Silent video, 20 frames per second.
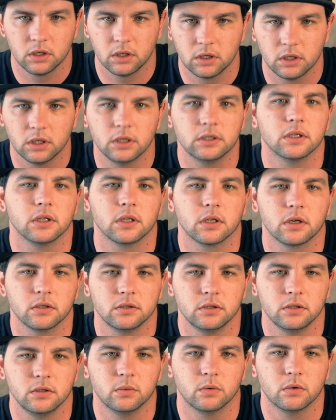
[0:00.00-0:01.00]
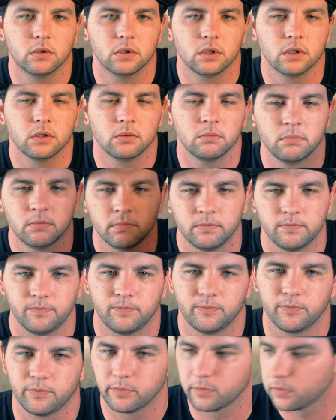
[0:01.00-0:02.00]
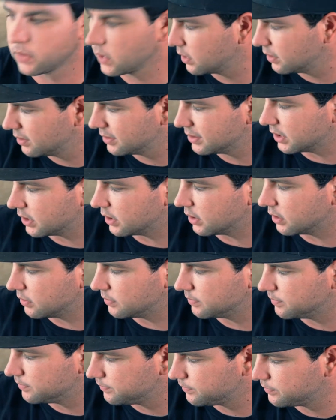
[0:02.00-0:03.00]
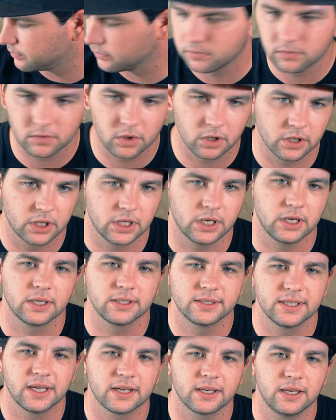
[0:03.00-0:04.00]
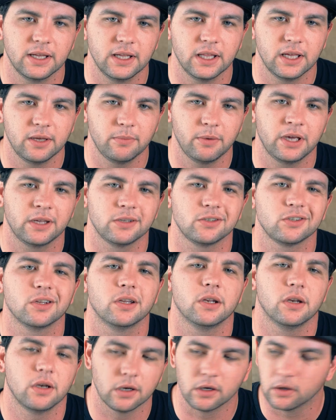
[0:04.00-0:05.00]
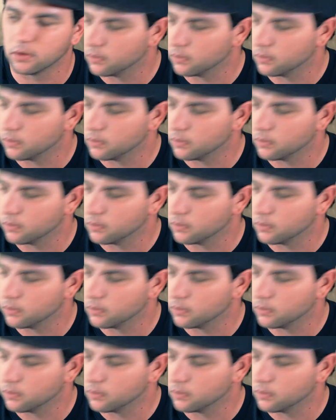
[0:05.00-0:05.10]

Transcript: it's a little too warm. So, are they an exact daylight match? No.